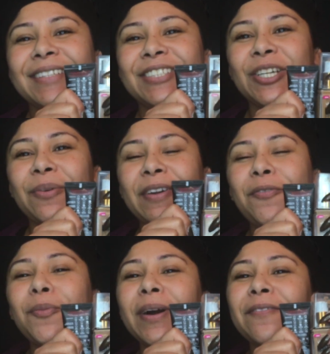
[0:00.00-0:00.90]
So if
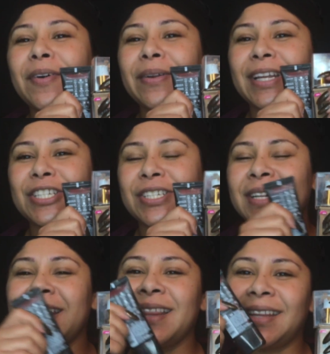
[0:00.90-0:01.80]
one
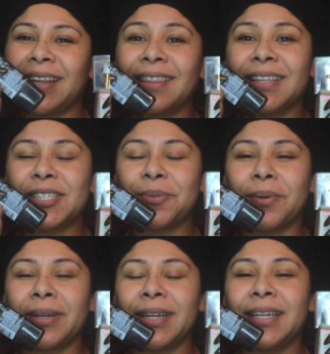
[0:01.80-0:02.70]
foundation like this
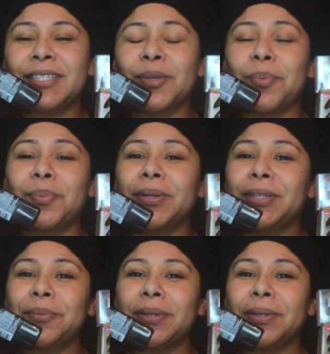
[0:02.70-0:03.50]
one is really,